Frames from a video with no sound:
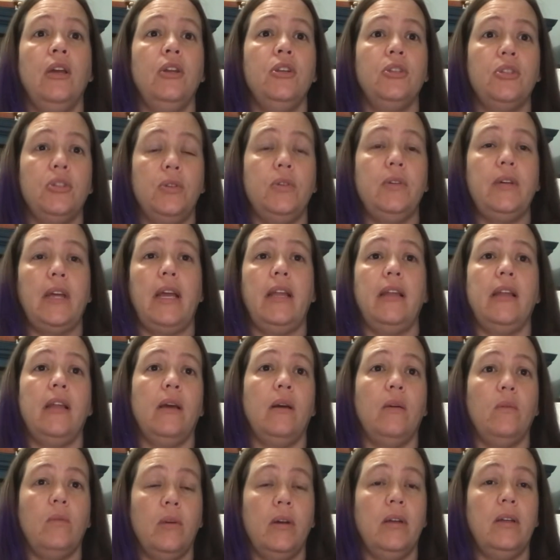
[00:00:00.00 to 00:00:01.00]
2 and
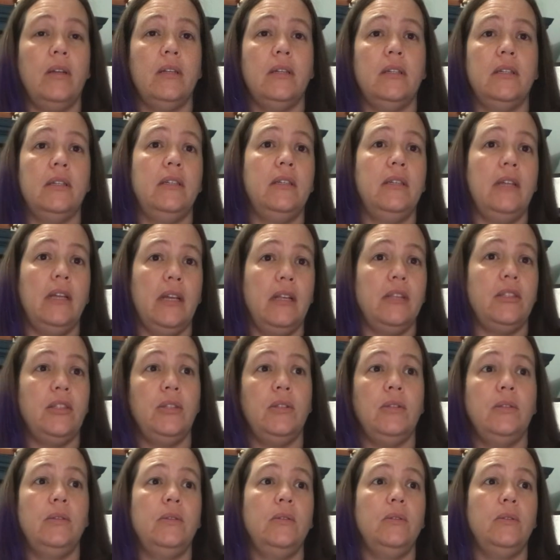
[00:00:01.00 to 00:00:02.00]
a 1,
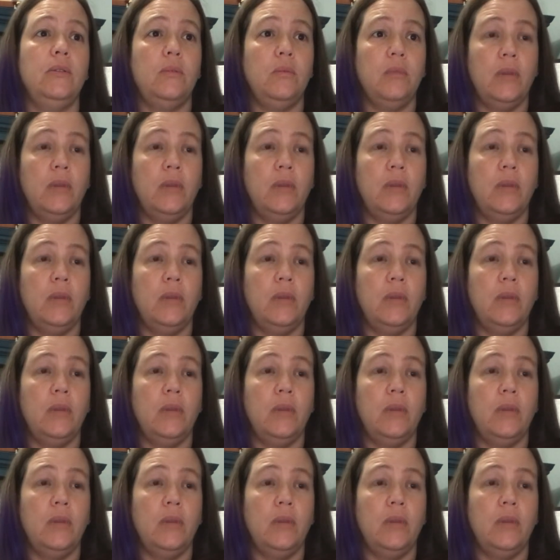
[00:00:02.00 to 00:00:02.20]
2,